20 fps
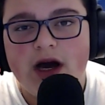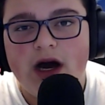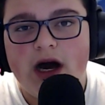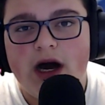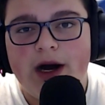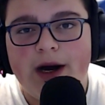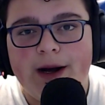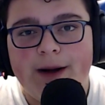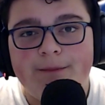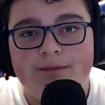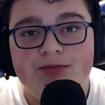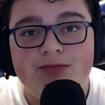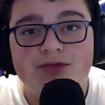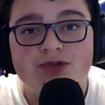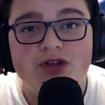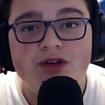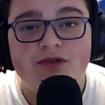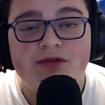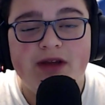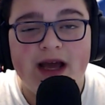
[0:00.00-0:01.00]
Um,
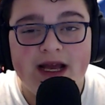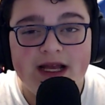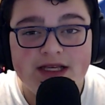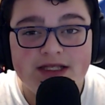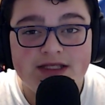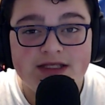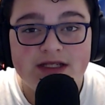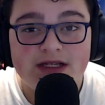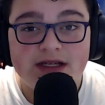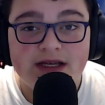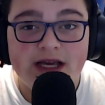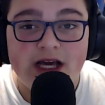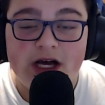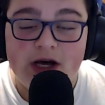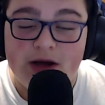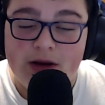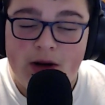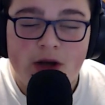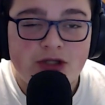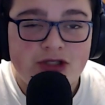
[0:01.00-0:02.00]
so if you guys
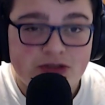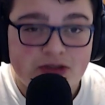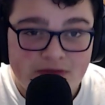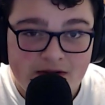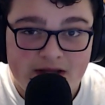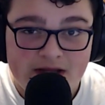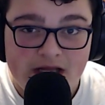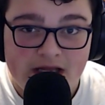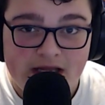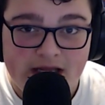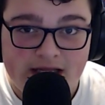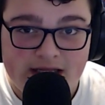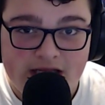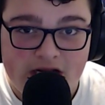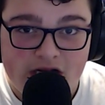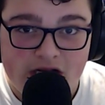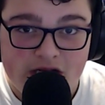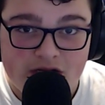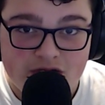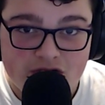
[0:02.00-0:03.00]
It'll also be the link
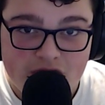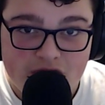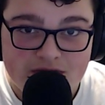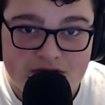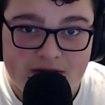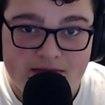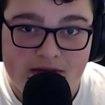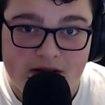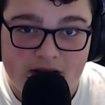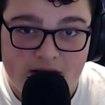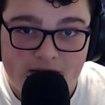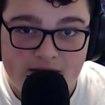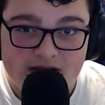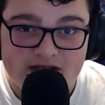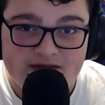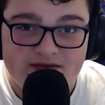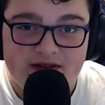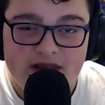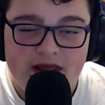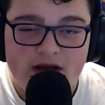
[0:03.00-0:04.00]
down in the description down below in
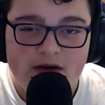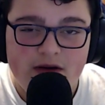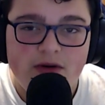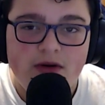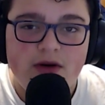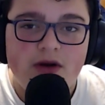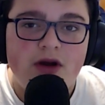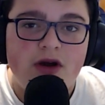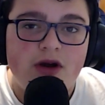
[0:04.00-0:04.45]
this video.